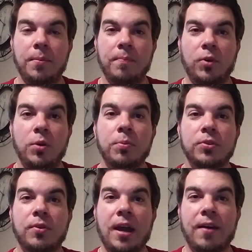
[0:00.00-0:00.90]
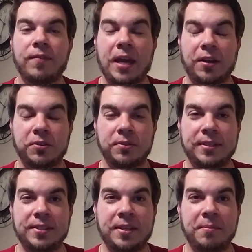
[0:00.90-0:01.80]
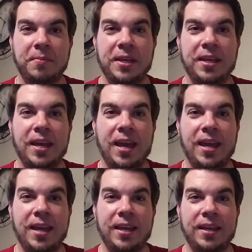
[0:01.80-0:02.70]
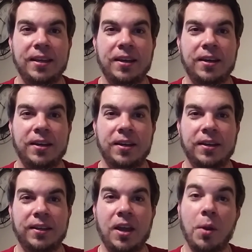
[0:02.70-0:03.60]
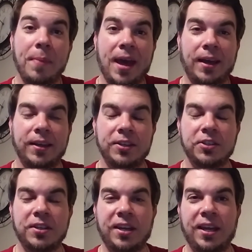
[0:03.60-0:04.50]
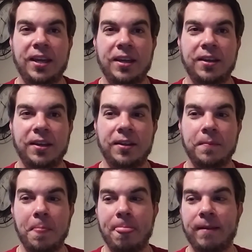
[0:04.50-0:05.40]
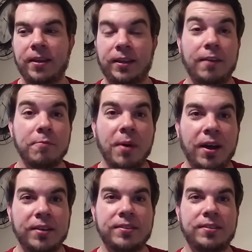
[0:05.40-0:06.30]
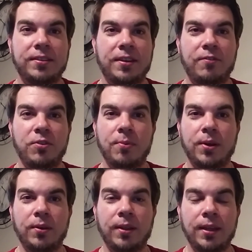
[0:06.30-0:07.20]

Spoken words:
Cooper's Craft actually sent me a care package, a gift box, if you will.